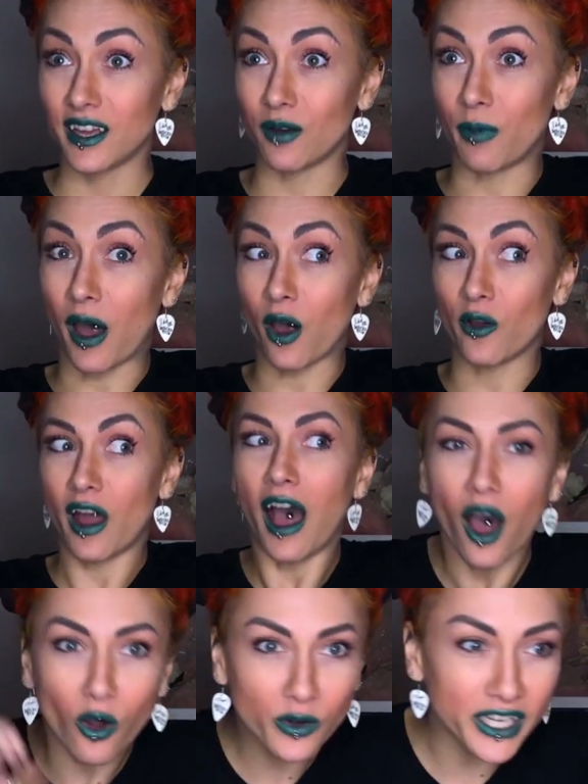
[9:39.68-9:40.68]
about
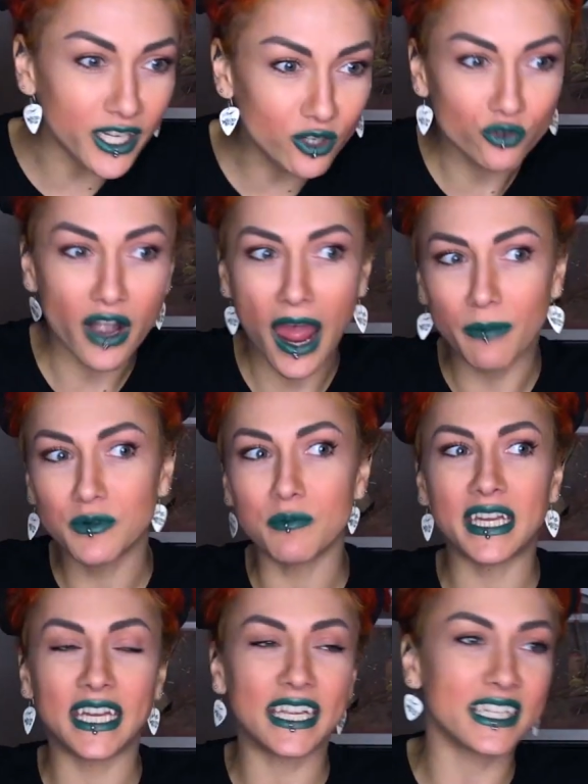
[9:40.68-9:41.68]
how he grabbed
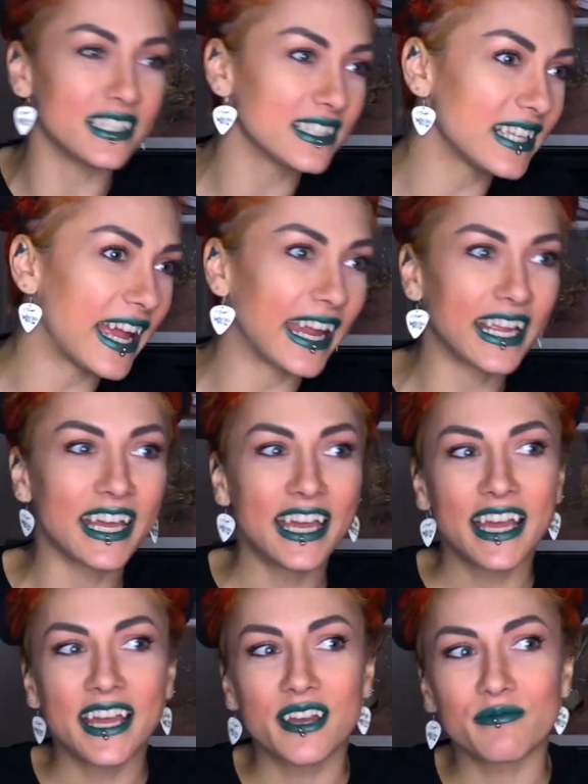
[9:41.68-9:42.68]
me and like
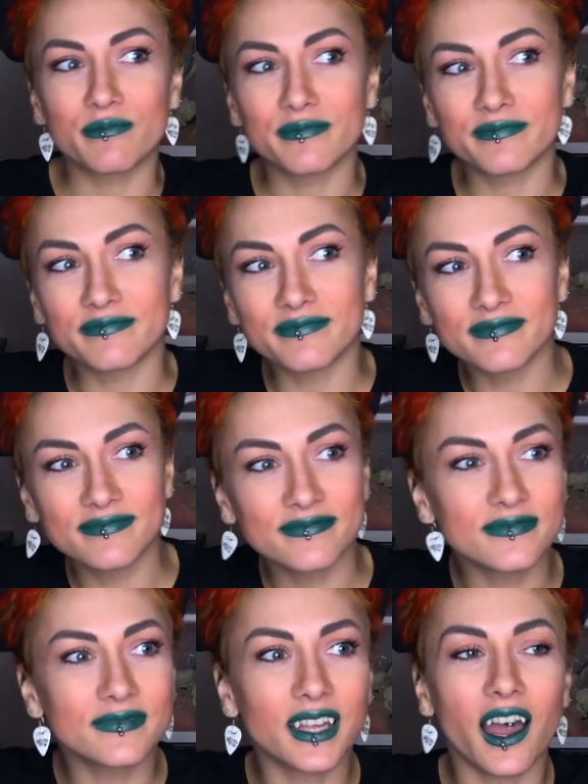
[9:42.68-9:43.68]
mm,
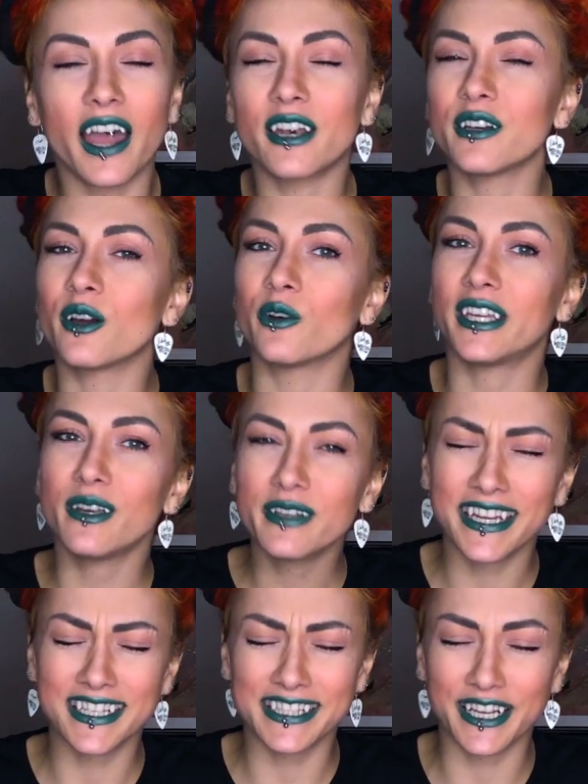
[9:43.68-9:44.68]
I don't know. He
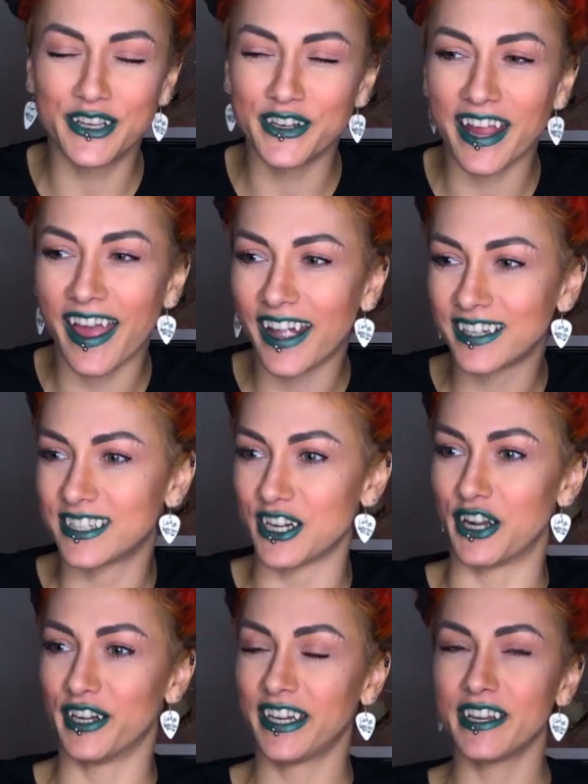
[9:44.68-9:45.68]
he's a good
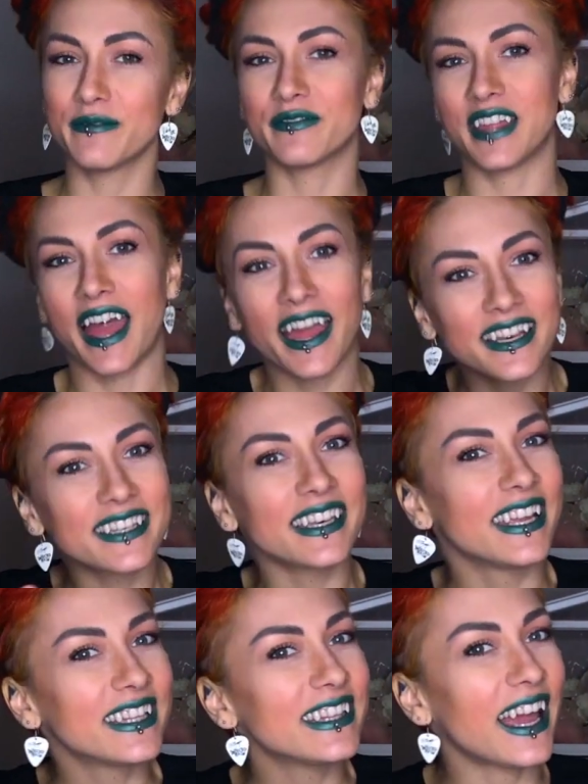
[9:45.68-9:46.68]
actor. He that
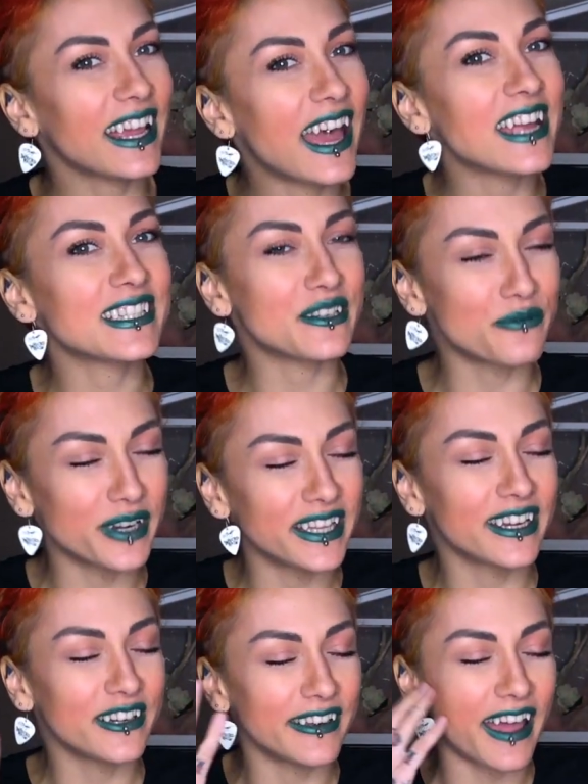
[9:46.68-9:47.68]
that guy is a
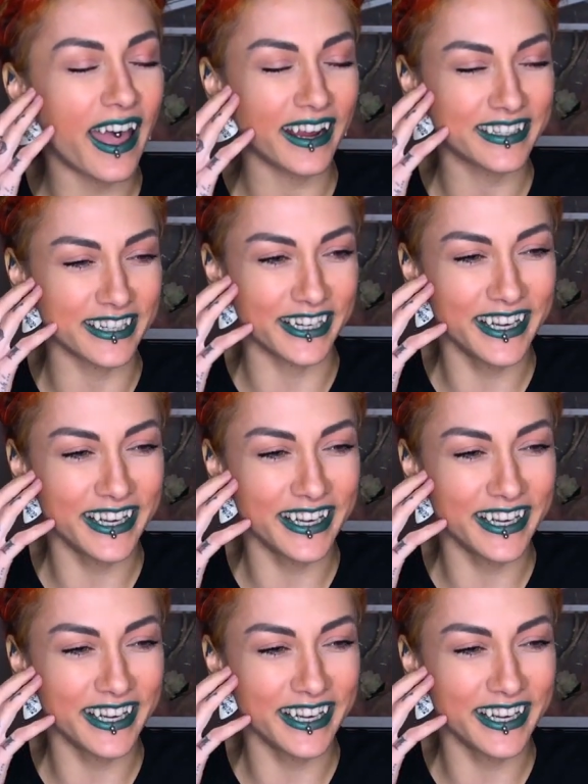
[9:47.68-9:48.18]
really good actor.